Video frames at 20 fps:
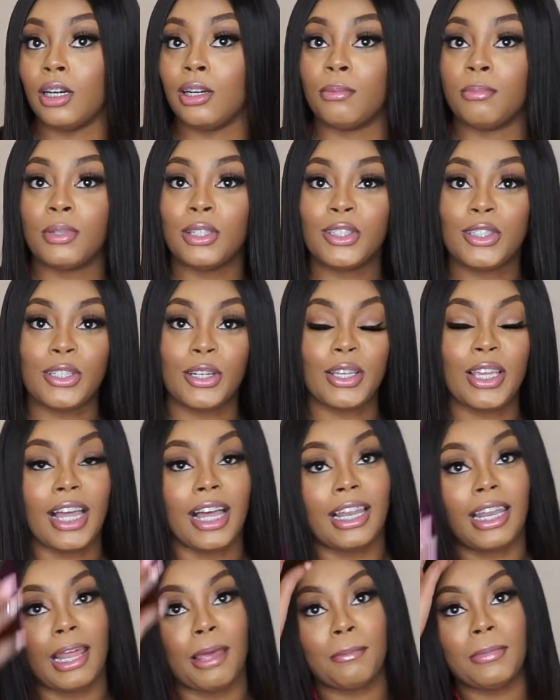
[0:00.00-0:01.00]
Um, so
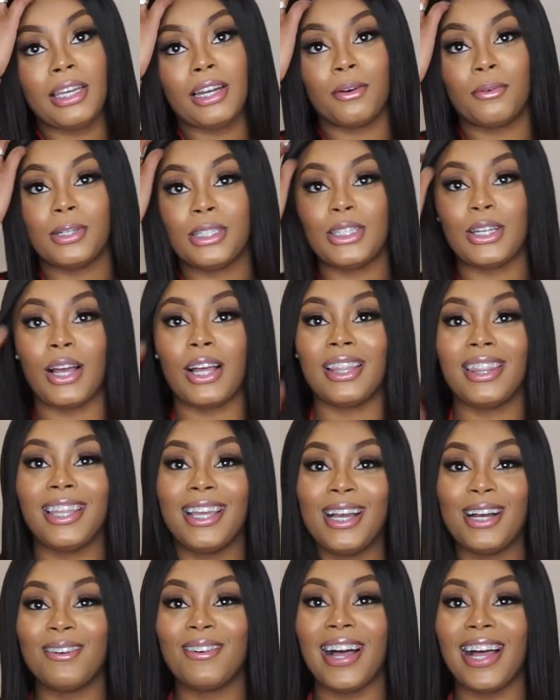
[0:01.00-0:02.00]
yeah, let me know what y'all
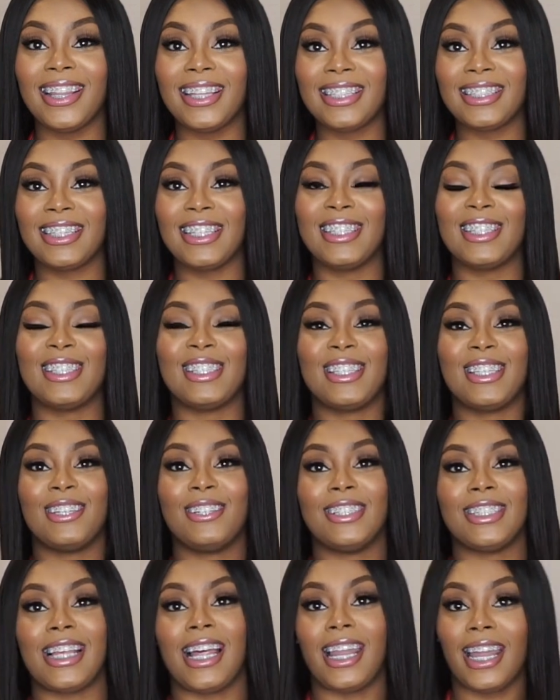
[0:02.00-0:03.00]
think about this. This is
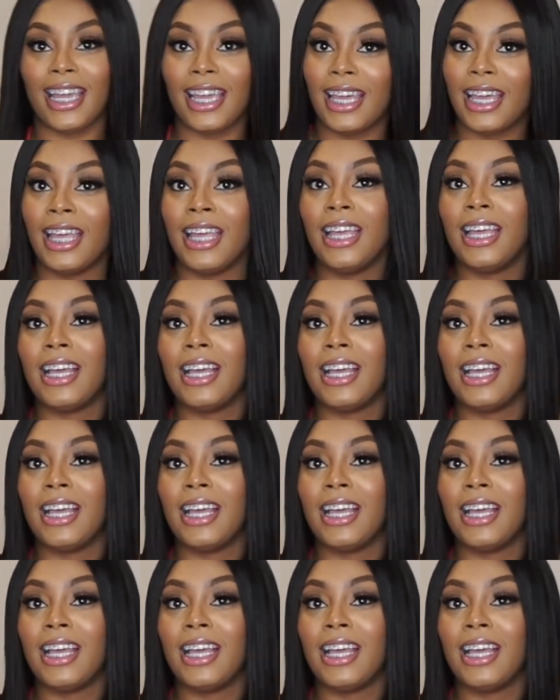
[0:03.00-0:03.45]
cute because I like it.